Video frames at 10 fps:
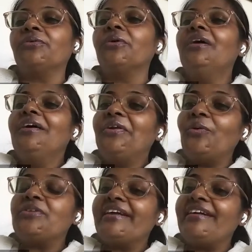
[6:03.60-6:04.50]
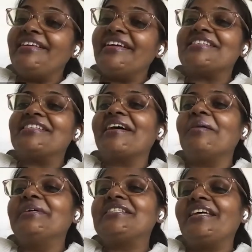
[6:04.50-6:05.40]
to know that, yes, they
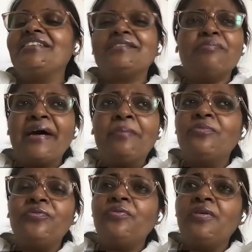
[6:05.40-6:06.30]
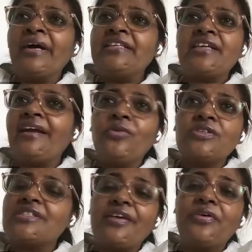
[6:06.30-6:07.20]
come and say that, ma'am, my child
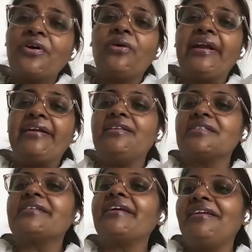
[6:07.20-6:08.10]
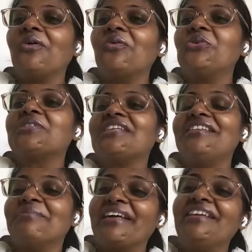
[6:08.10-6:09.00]
was never good at this. And now you
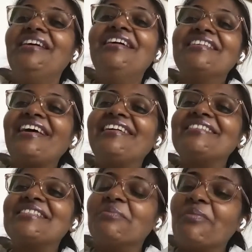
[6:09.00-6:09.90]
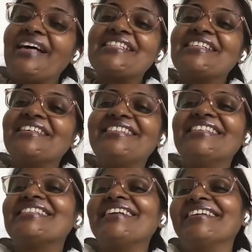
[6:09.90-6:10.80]
see that my child has mastered
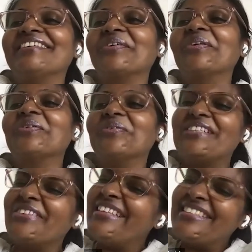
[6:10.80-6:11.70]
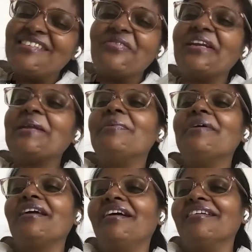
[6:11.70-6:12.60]
this art onto it. So that's a very
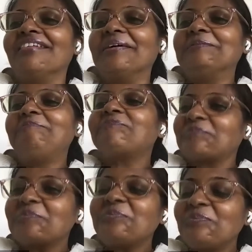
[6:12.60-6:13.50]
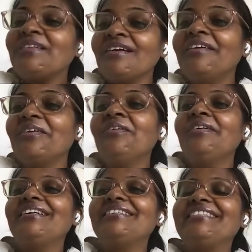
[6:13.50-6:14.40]
big, uh, you
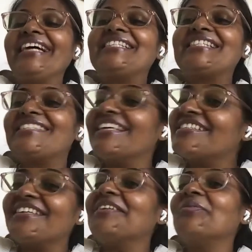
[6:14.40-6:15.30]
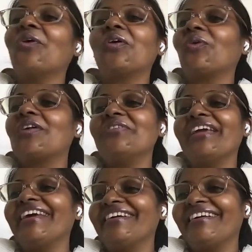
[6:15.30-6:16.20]
know, uh, that's that's the reward what
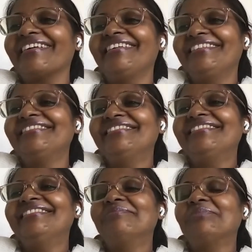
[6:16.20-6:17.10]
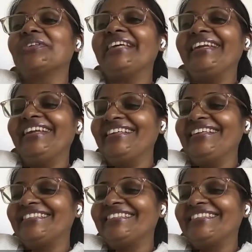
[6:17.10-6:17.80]
we get. More than anything.